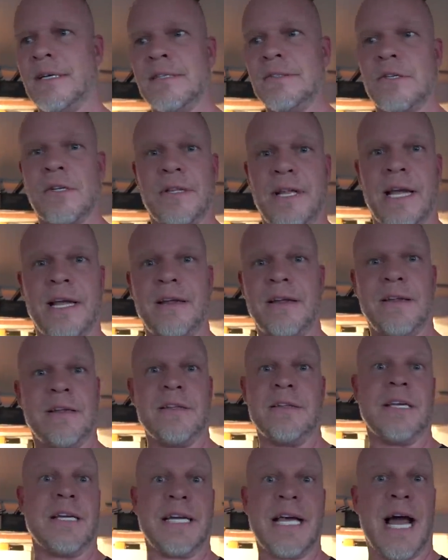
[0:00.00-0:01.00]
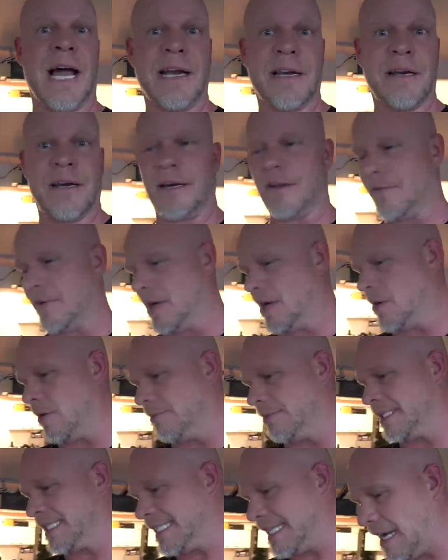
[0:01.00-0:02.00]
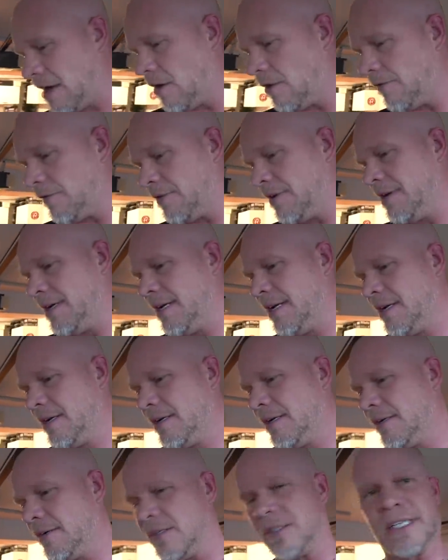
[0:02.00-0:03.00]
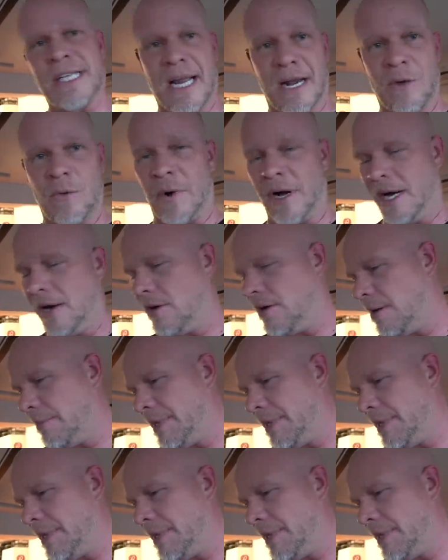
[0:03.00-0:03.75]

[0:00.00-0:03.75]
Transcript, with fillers: So they the guy didn't even know himself, which is kind of weird. I